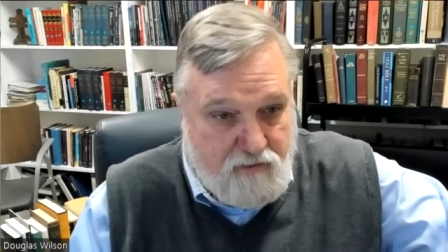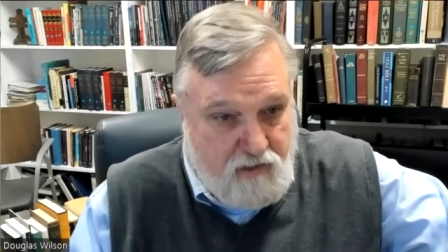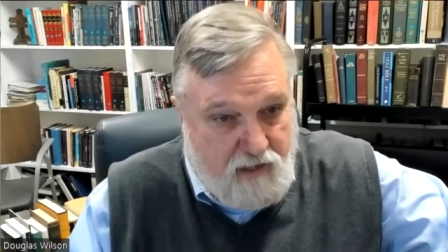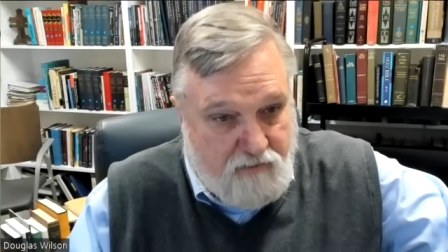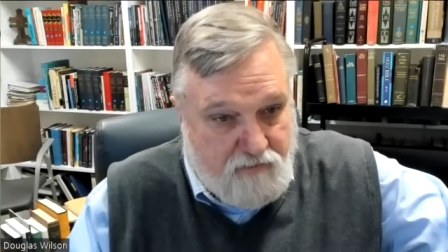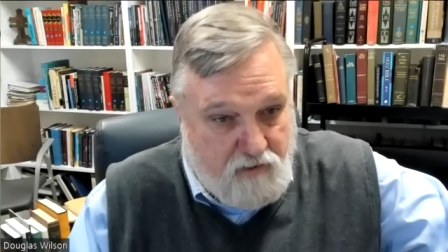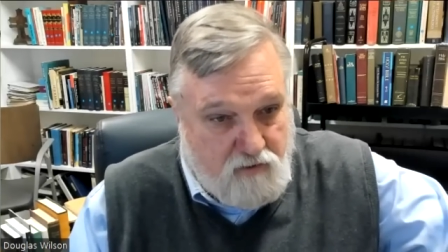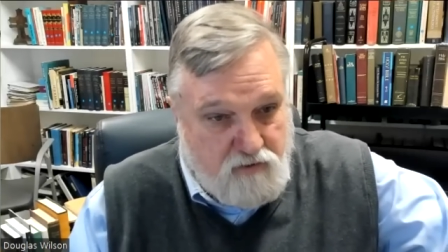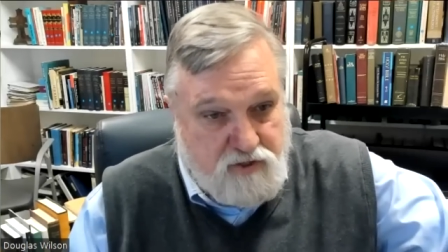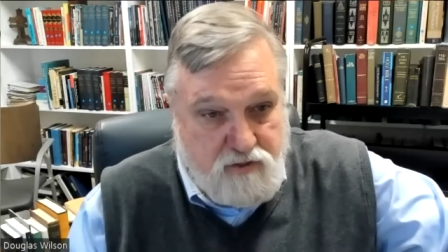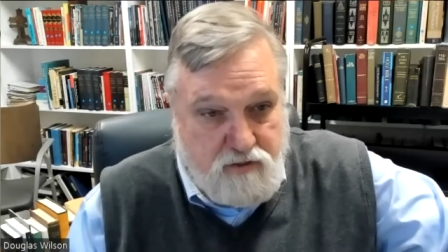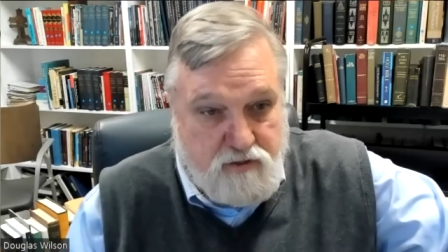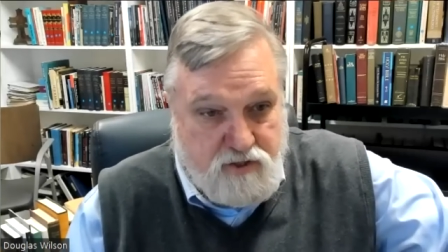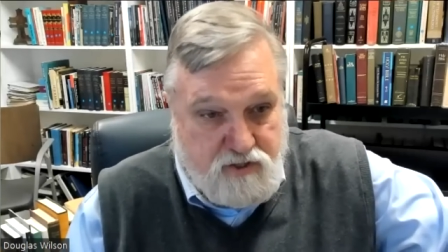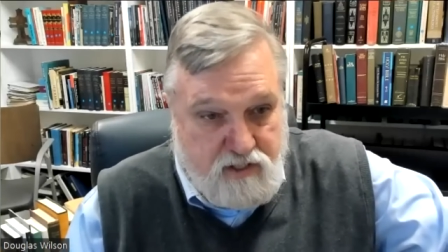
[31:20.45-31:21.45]
And those
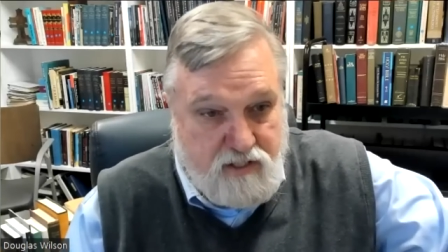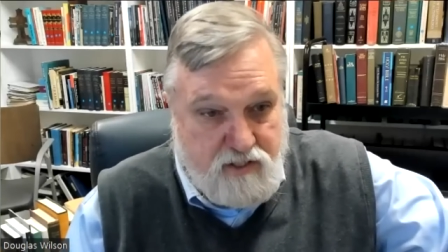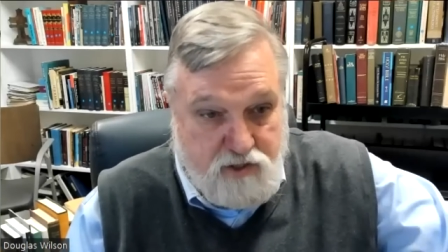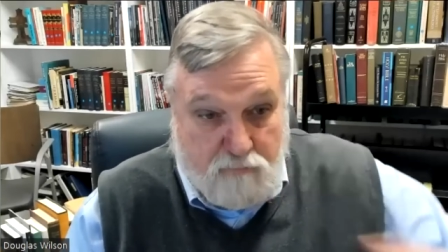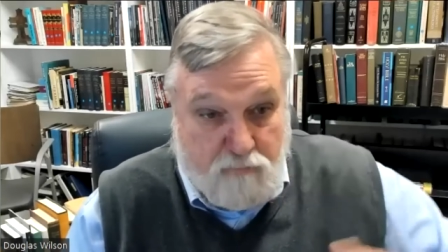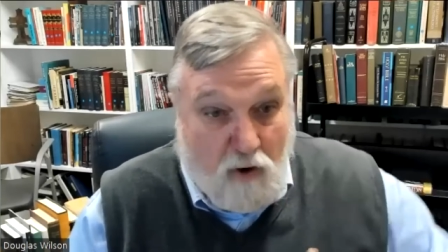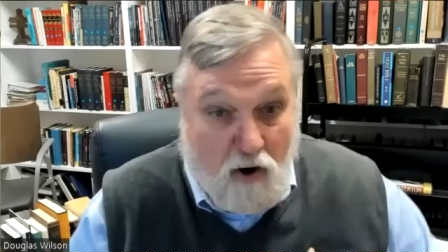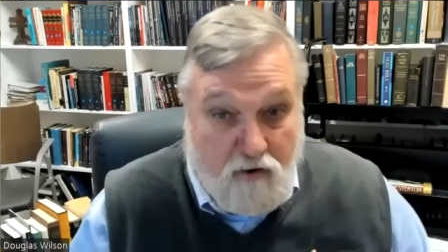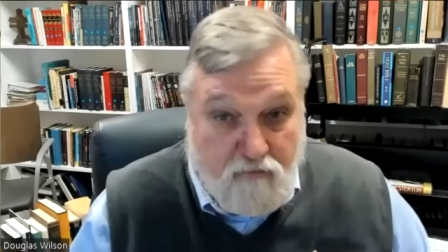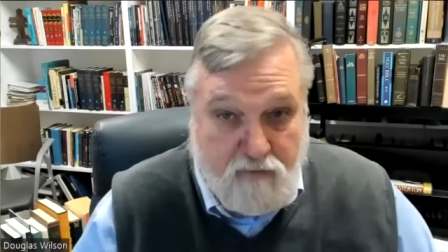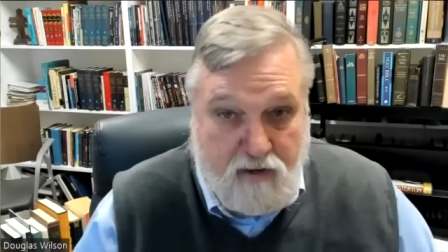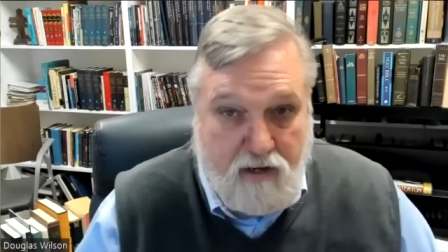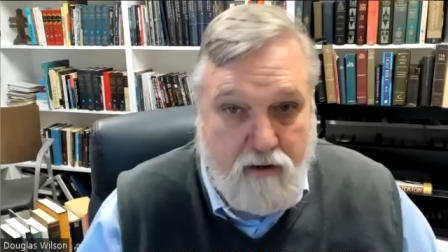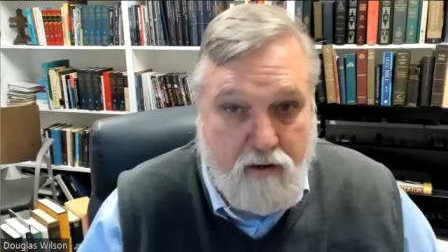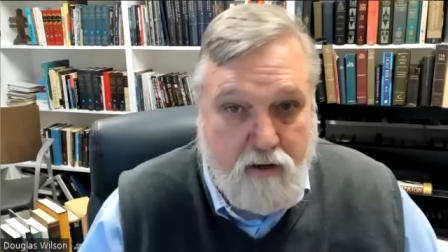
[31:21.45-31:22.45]
sins are part of
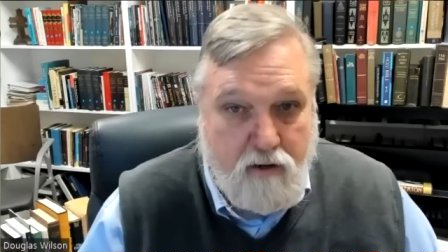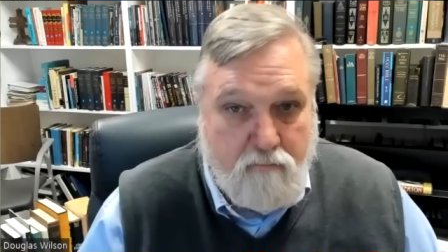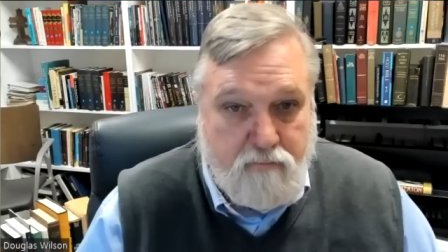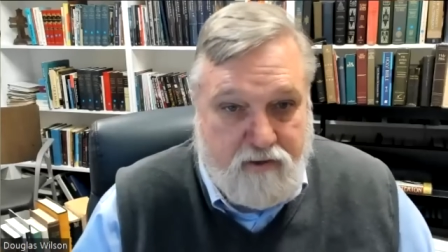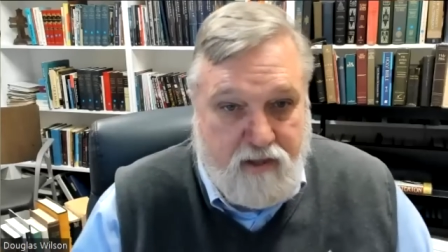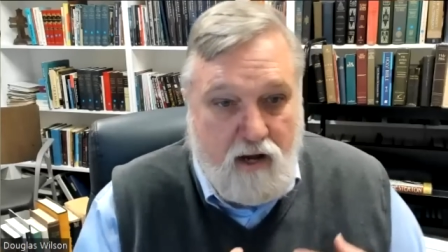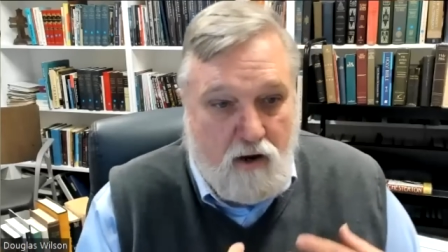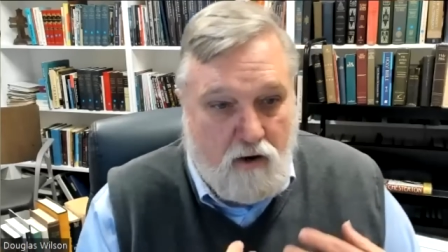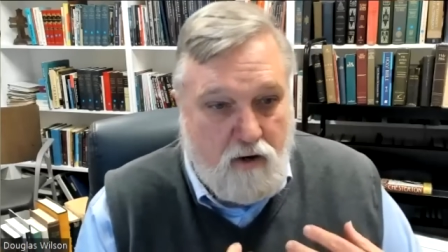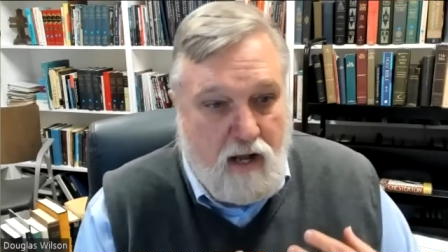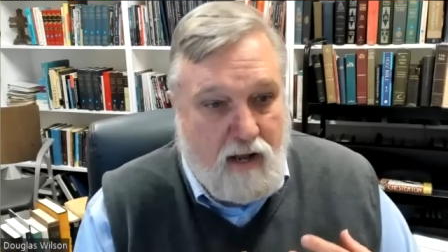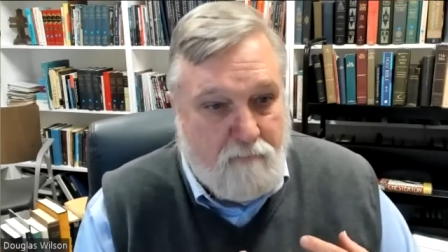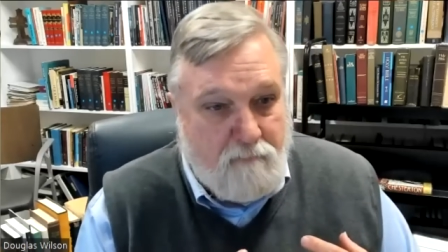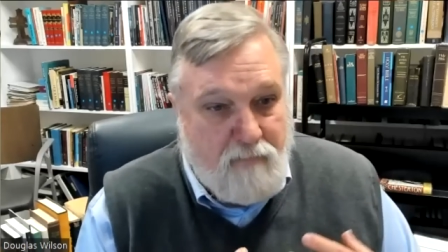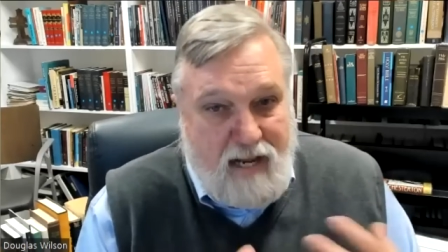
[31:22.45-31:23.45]
me, but they are
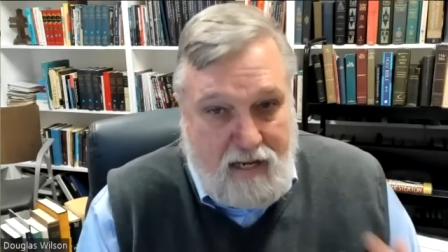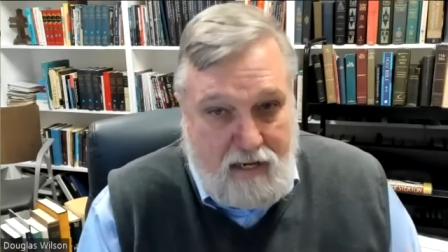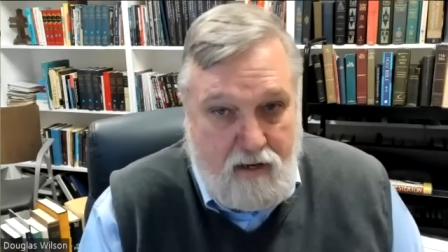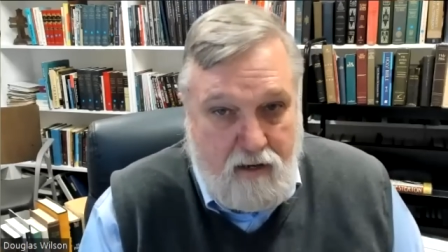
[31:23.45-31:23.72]
not me.